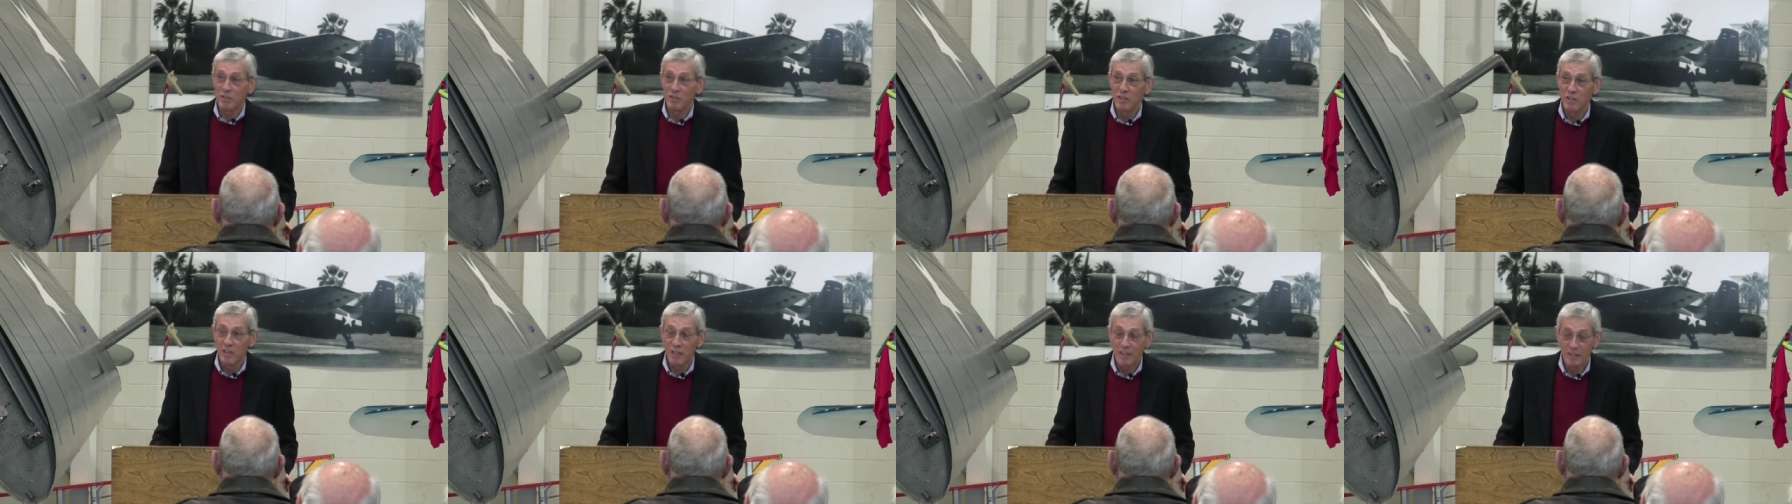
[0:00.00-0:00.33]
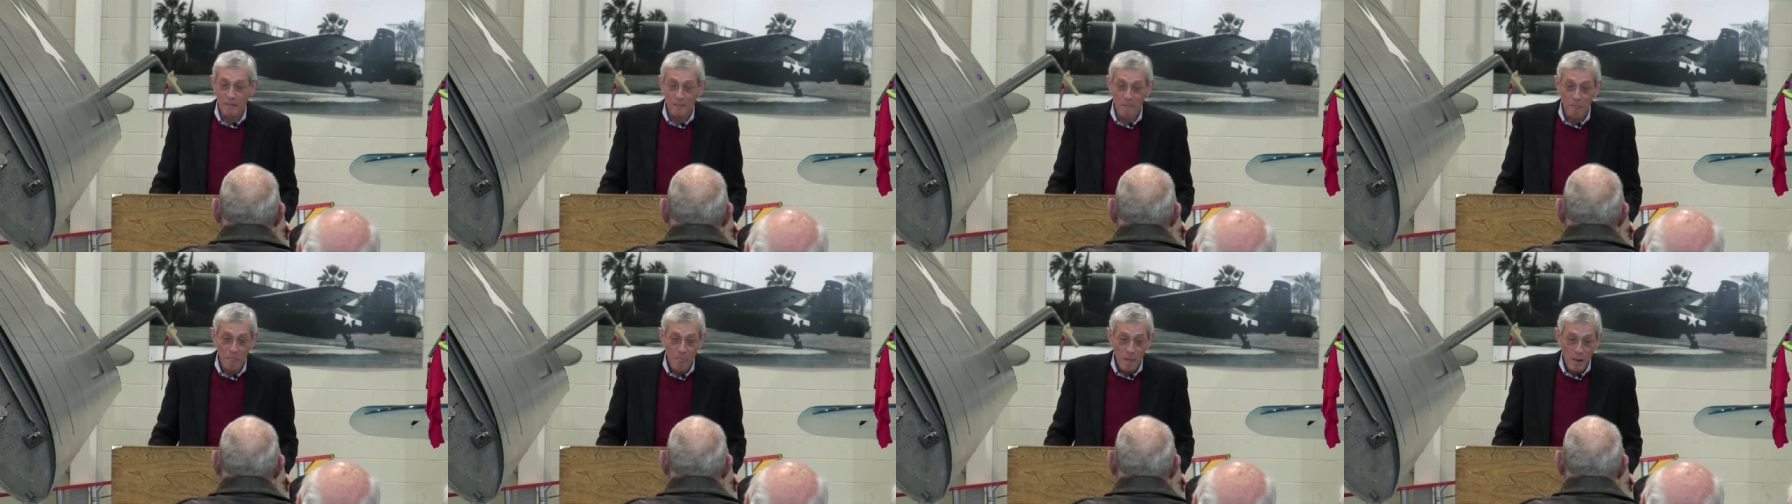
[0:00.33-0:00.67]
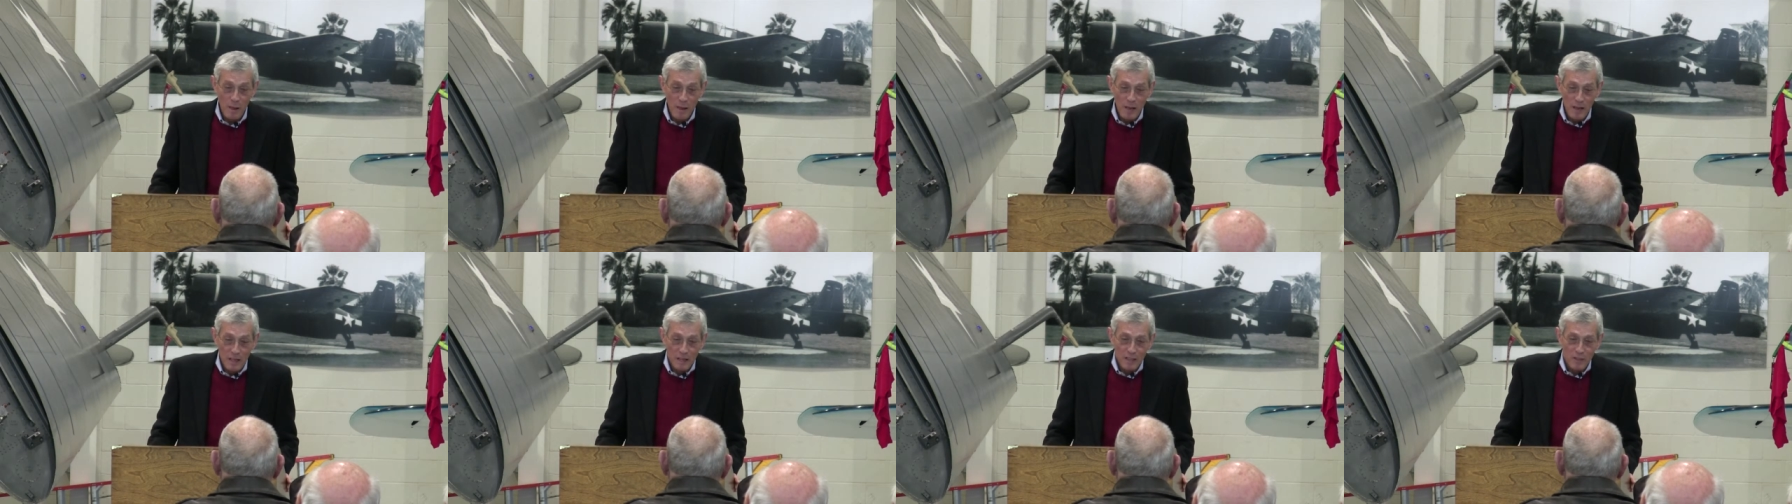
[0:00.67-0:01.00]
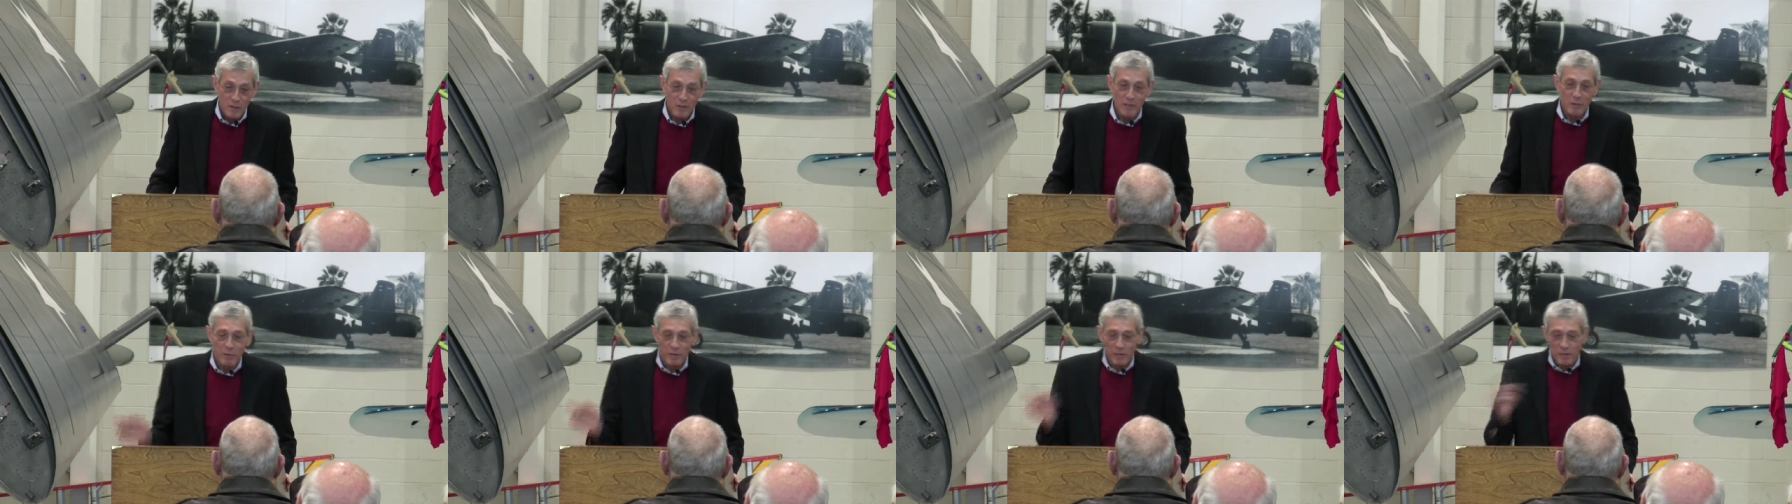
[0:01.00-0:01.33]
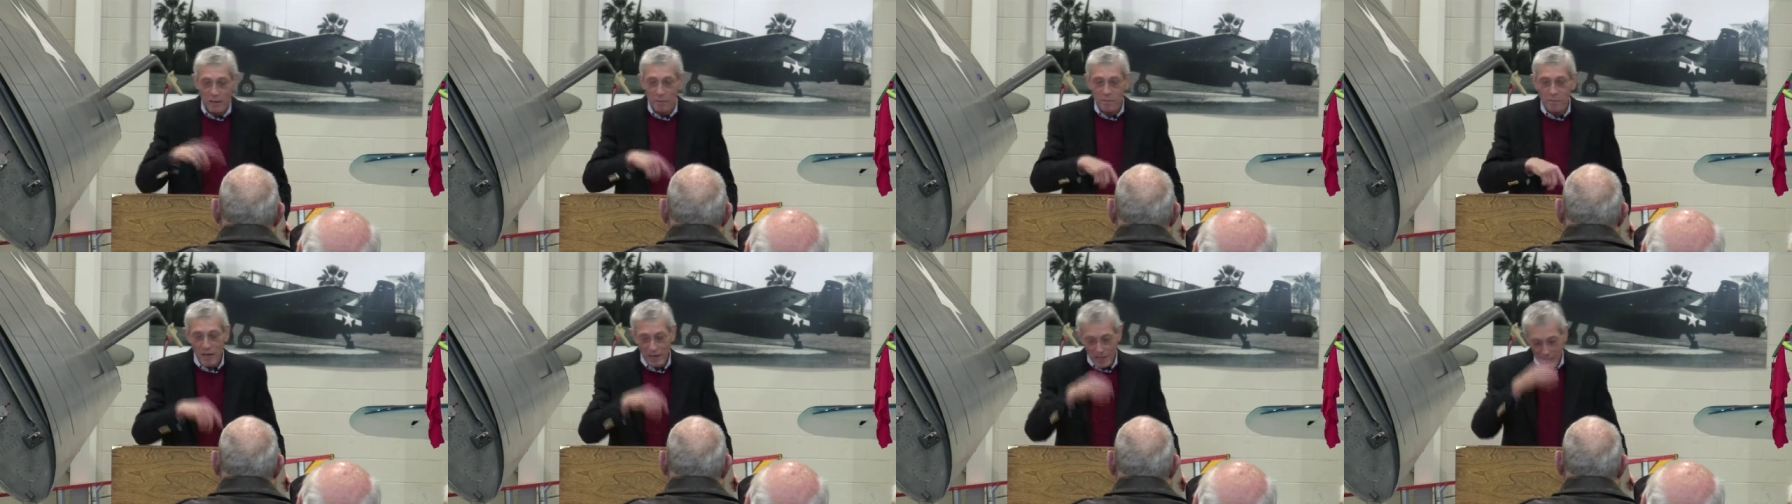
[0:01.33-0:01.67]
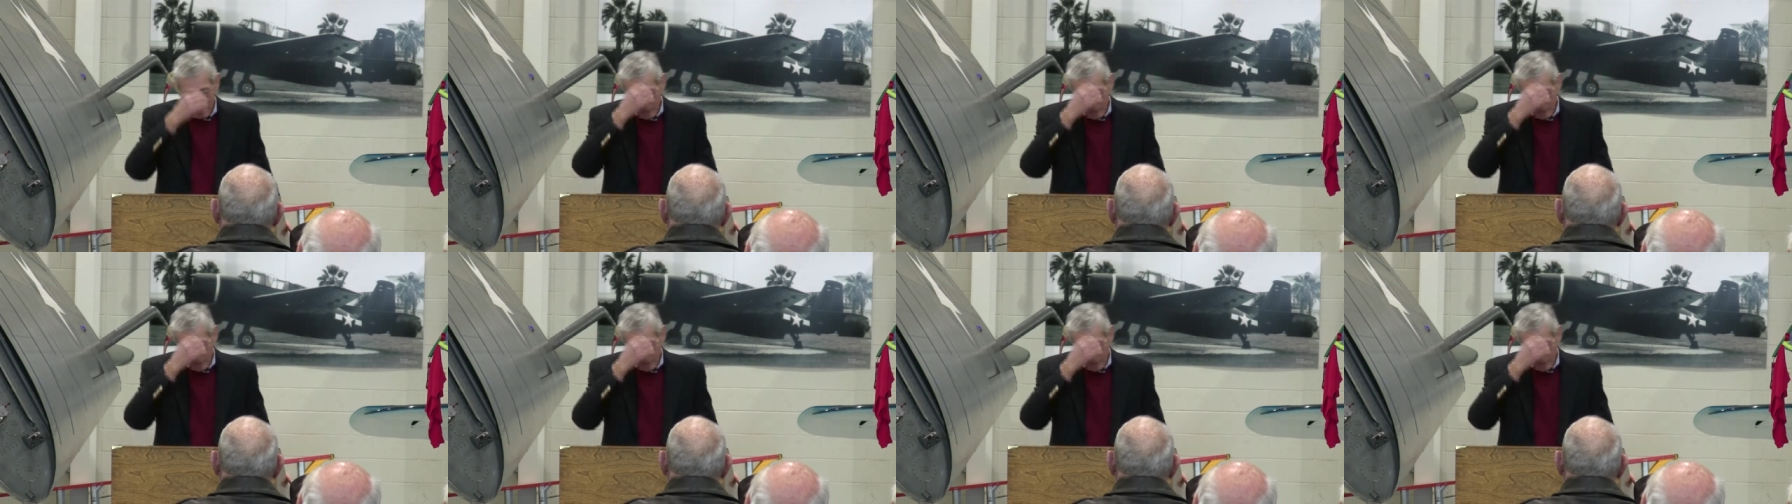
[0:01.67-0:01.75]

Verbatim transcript: us. Uh, so anyway, come